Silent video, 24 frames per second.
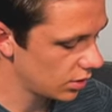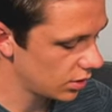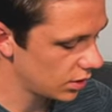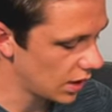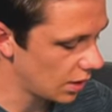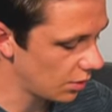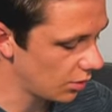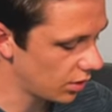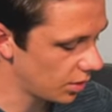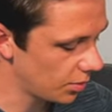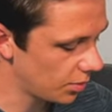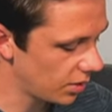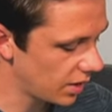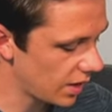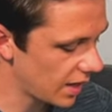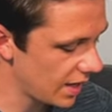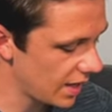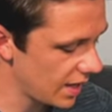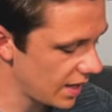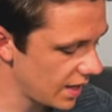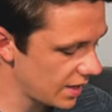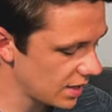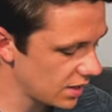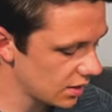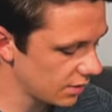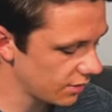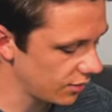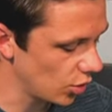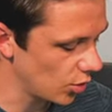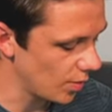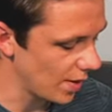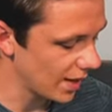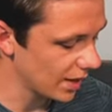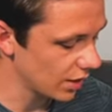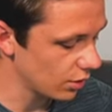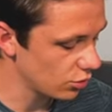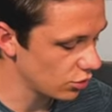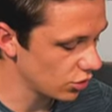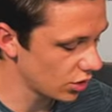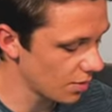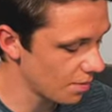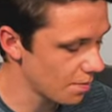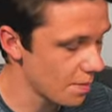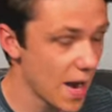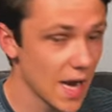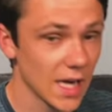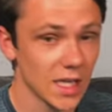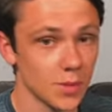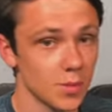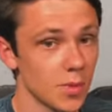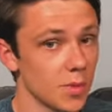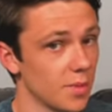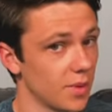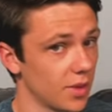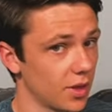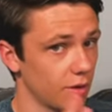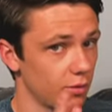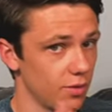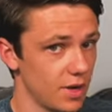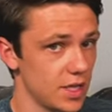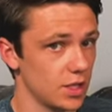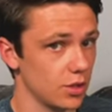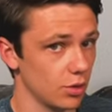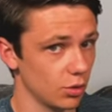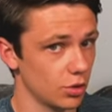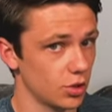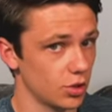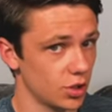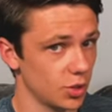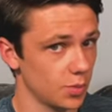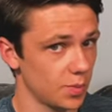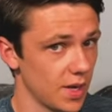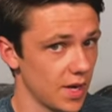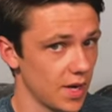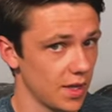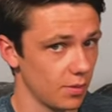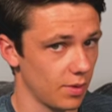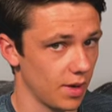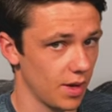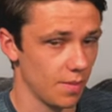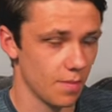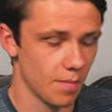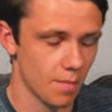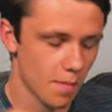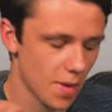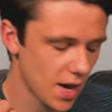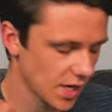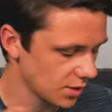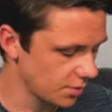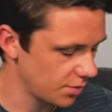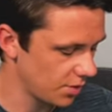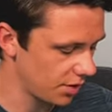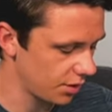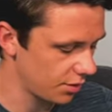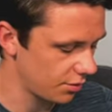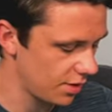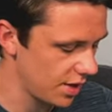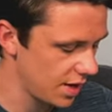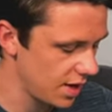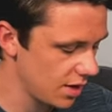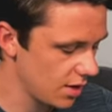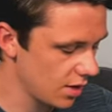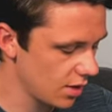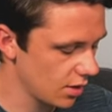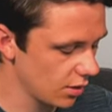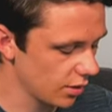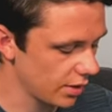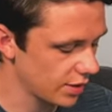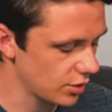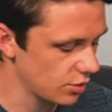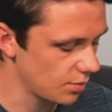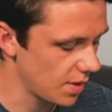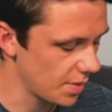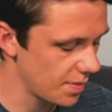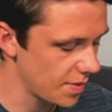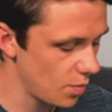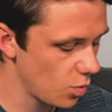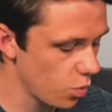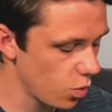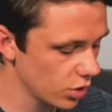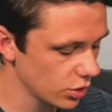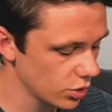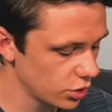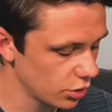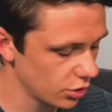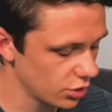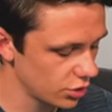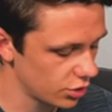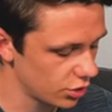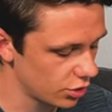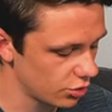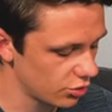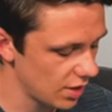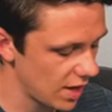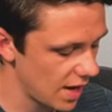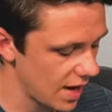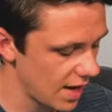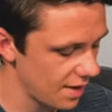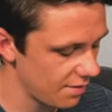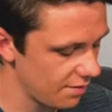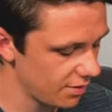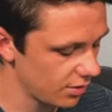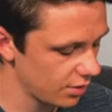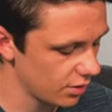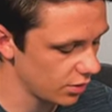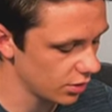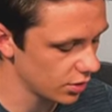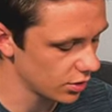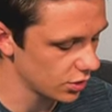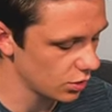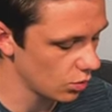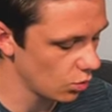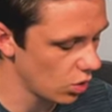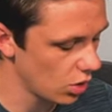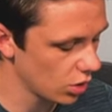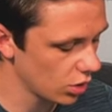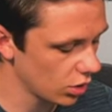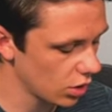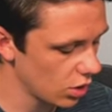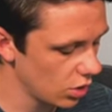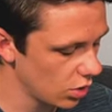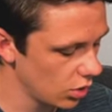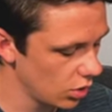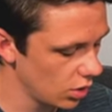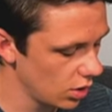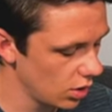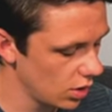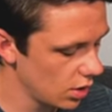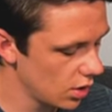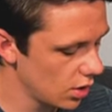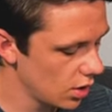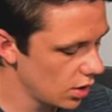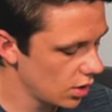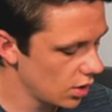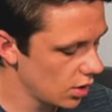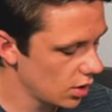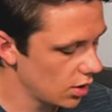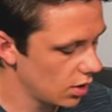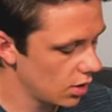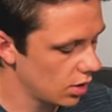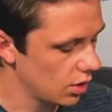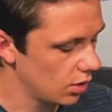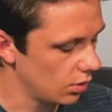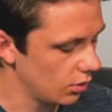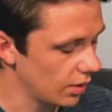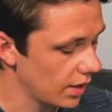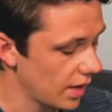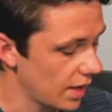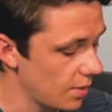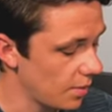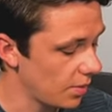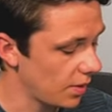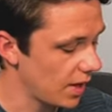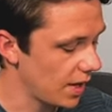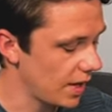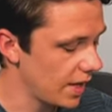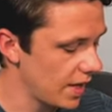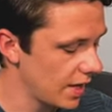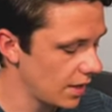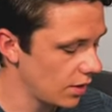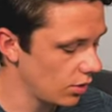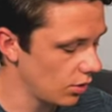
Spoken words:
Now we're going to play into the fullback. He's on a maximum of 3 touches, by the way. Maximum 3. Okay, so it might be 1 touch to drive, get to 1 goal, okay, and play in.